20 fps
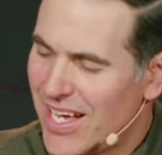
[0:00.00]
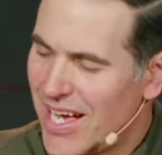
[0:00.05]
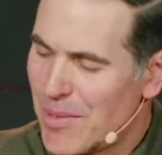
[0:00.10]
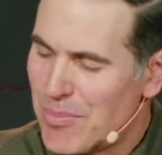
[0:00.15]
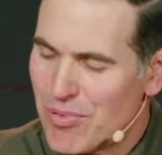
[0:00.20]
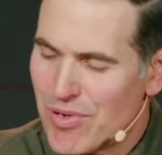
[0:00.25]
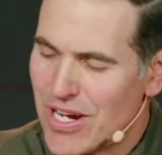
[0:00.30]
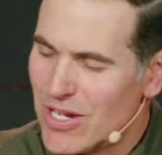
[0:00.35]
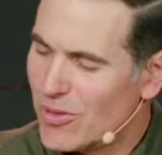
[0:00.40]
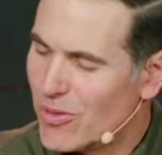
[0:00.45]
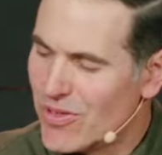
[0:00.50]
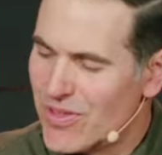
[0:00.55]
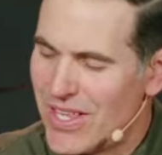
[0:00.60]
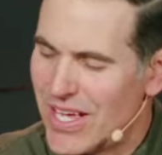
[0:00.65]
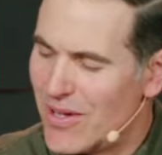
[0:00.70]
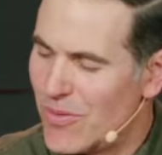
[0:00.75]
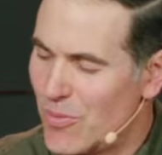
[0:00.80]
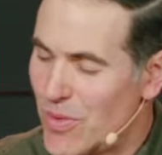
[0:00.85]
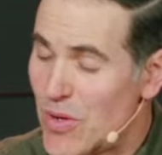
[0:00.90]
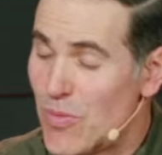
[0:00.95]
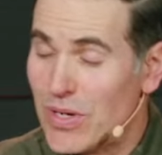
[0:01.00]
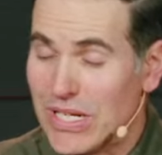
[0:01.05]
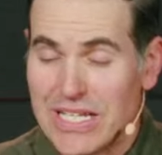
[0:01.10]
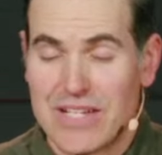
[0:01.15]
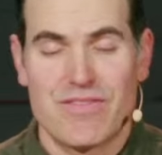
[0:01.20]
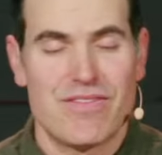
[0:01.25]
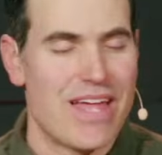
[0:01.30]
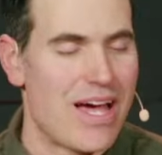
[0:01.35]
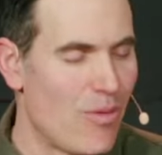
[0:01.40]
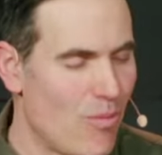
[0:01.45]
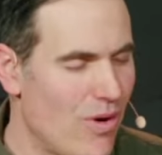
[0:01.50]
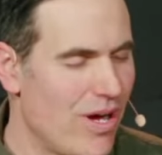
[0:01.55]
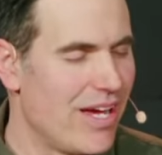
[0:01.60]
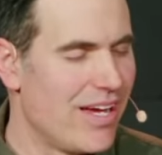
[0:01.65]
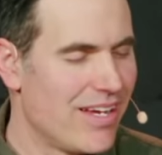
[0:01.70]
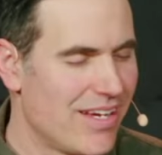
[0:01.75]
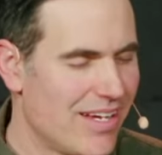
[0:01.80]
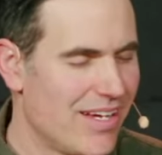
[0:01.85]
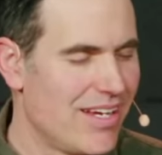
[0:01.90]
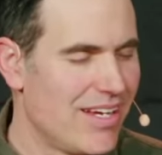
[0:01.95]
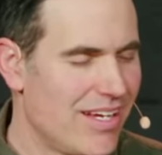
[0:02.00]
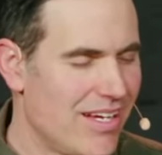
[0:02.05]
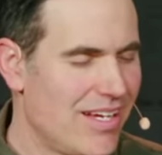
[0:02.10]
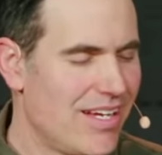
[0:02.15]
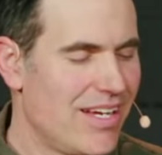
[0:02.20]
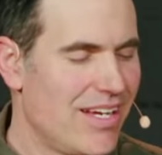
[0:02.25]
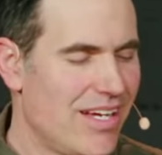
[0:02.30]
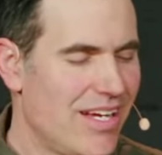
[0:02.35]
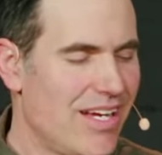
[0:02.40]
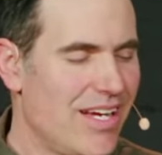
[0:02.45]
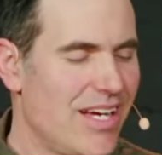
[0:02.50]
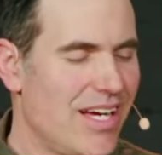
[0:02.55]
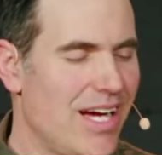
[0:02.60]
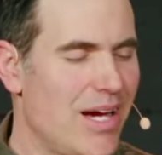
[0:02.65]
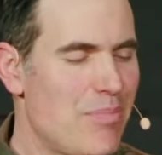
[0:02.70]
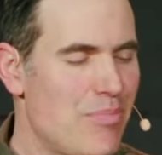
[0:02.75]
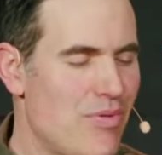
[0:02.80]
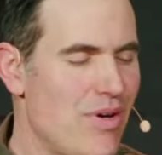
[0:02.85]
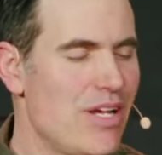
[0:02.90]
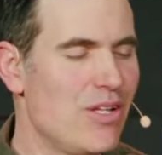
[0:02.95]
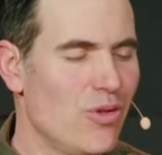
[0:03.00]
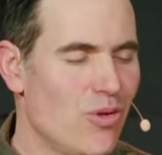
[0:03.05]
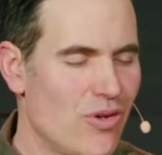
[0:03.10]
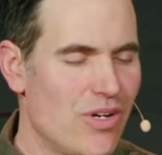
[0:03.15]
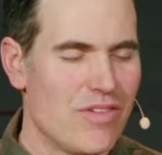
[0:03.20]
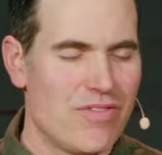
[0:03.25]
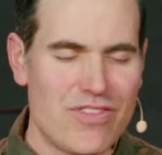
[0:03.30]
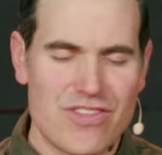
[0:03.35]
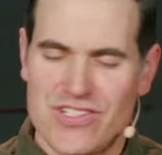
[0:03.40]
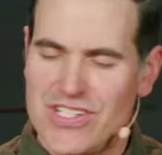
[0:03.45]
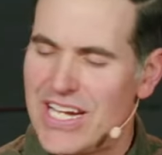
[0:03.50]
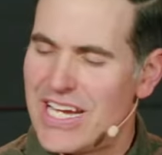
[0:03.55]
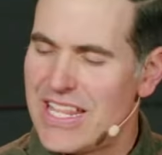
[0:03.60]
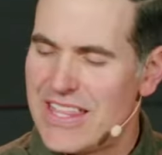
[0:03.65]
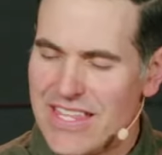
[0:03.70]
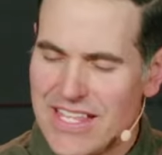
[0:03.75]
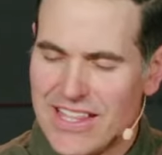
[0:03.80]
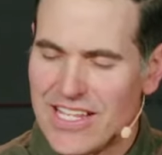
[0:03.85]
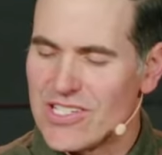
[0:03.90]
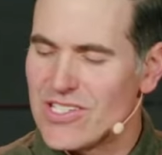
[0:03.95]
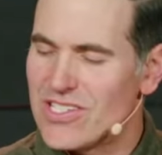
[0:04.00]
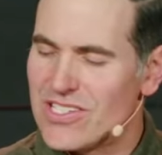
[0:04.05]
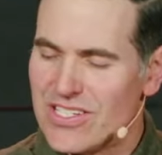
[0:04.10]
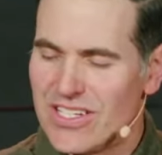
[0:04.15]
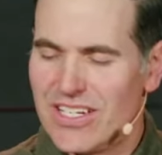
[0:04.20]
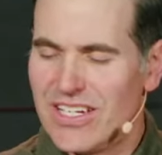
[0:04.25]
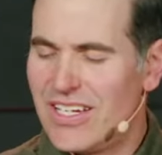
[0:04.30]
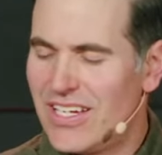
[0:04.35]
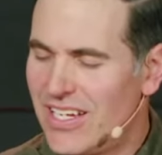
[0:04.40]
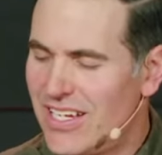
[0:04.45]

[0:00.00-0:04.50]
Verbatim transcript: I pray, Lord, that we would live that way. I pray, Lord, if there's anything that's